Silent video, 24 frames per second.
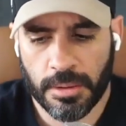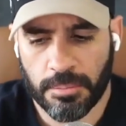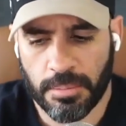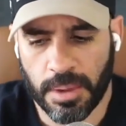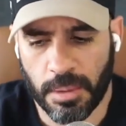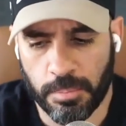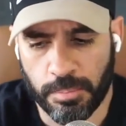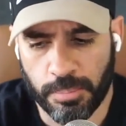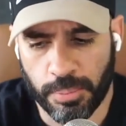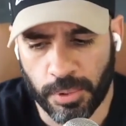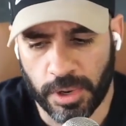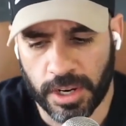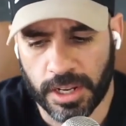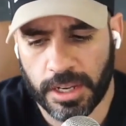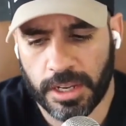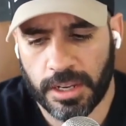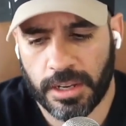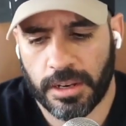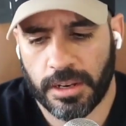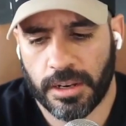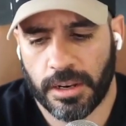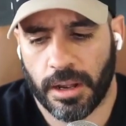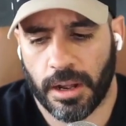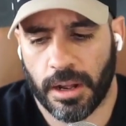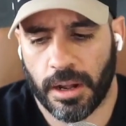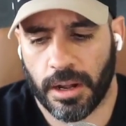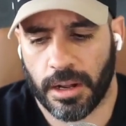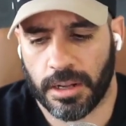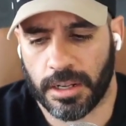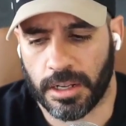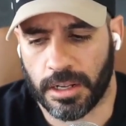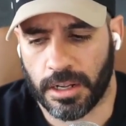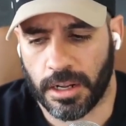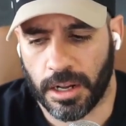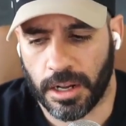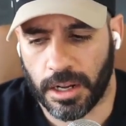but bringing
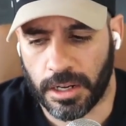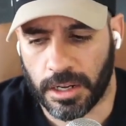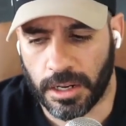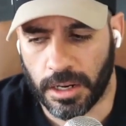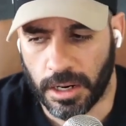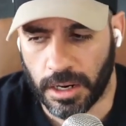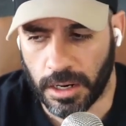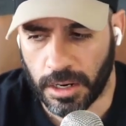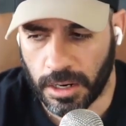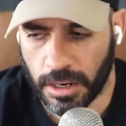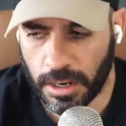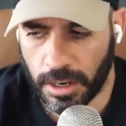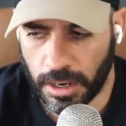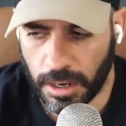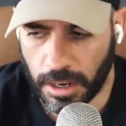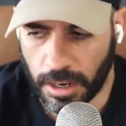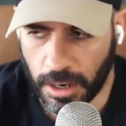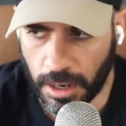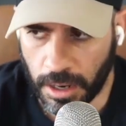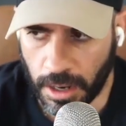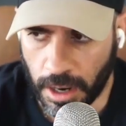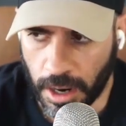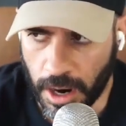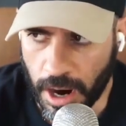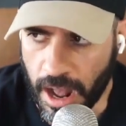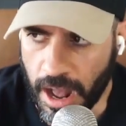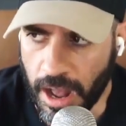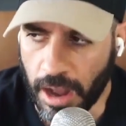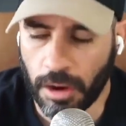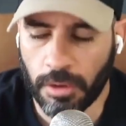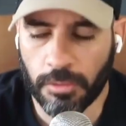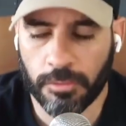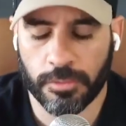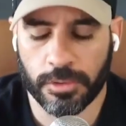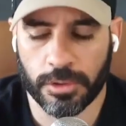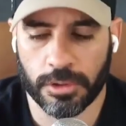a
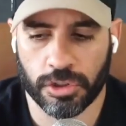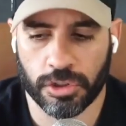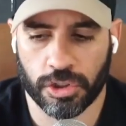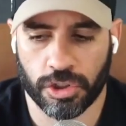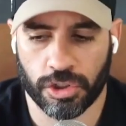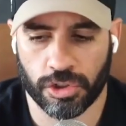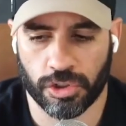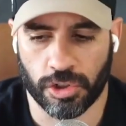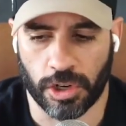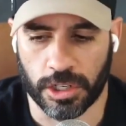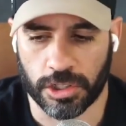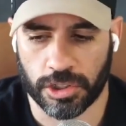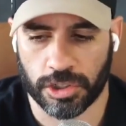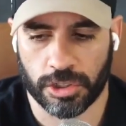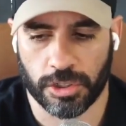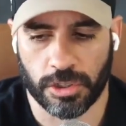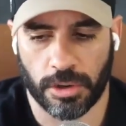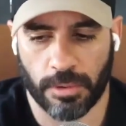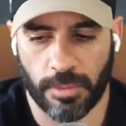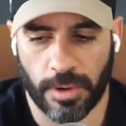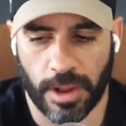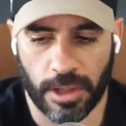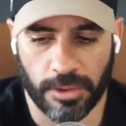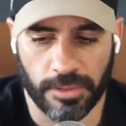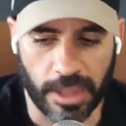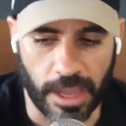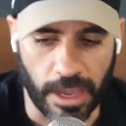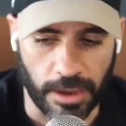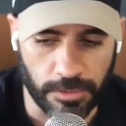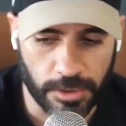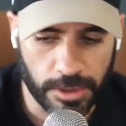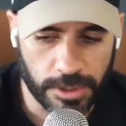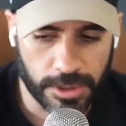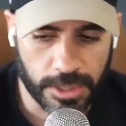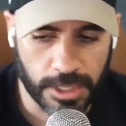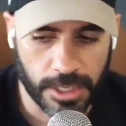helpful structure around
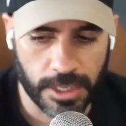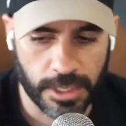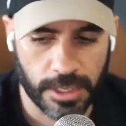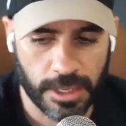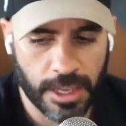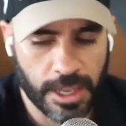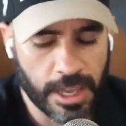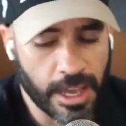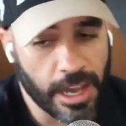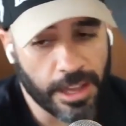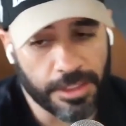everything.